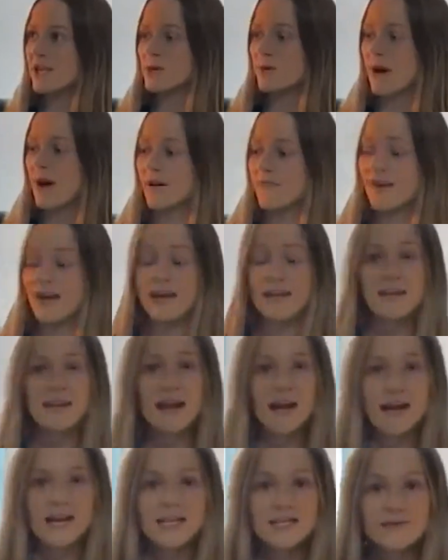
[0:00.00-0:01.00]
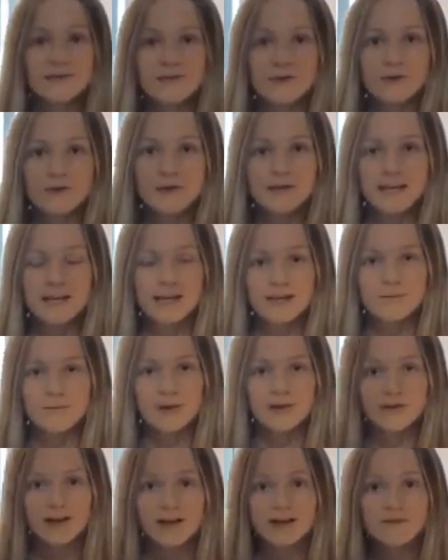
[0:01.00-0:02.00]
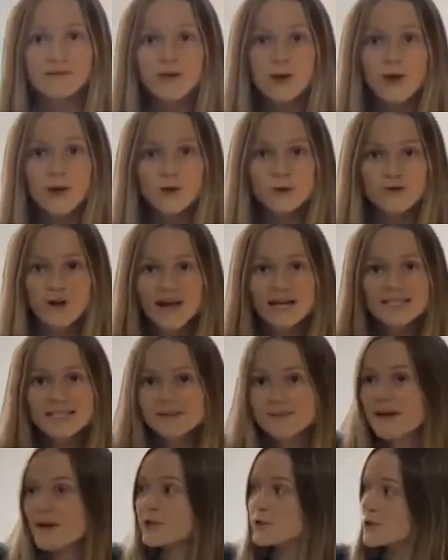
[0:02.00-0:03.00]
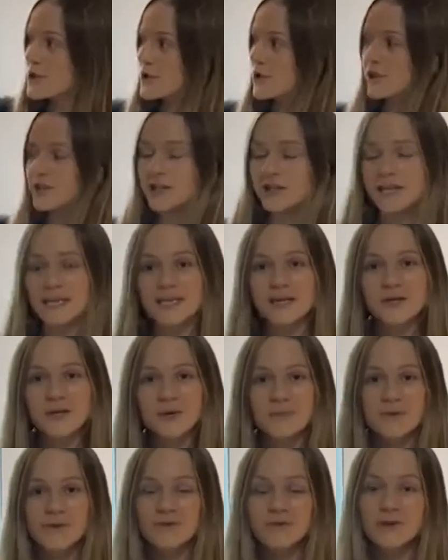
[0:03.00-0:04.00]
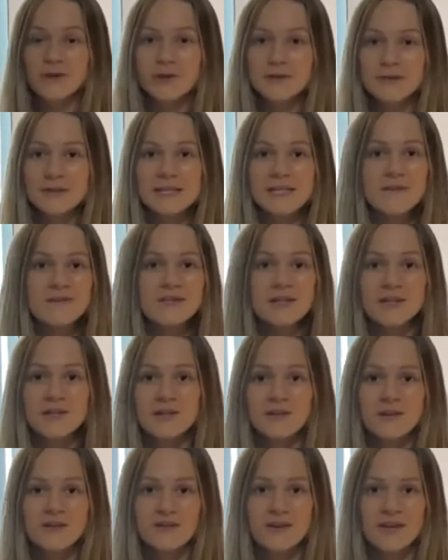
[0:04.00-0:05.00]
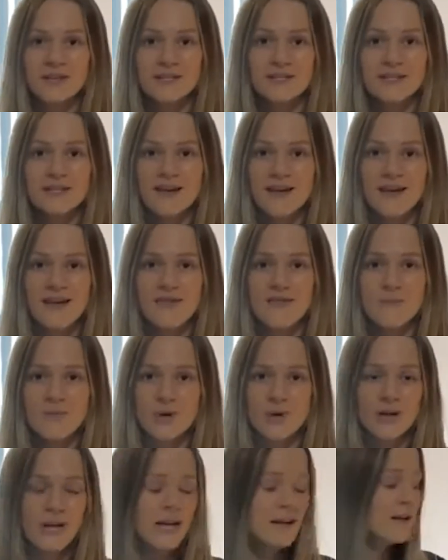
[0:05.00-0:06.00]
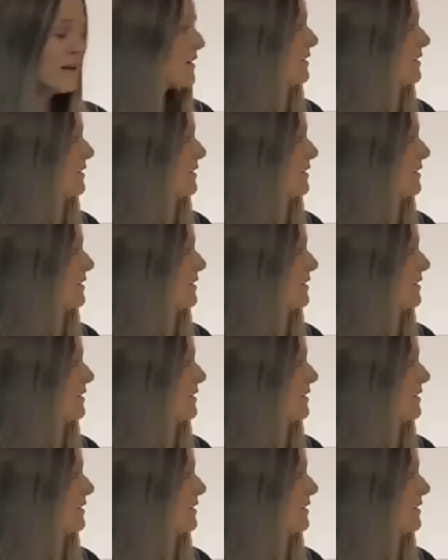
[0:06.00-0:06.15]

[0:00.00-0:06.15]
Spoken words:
have a nice full length mirror. Great to make sure you're looking good before you leave to university in the morning.